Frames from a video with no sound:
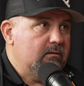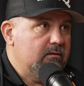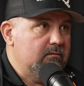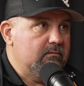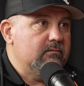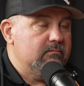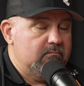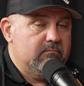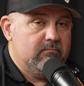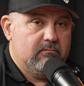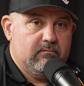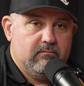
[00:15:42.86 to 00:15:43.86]
You
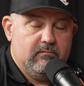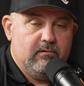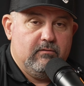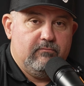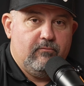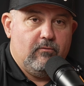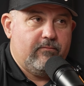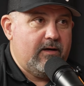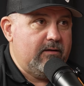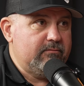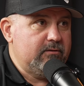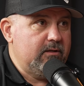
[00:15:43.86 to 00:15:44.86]
little four,
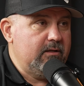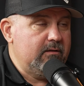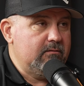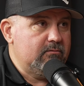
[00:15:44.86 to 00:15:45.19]
five city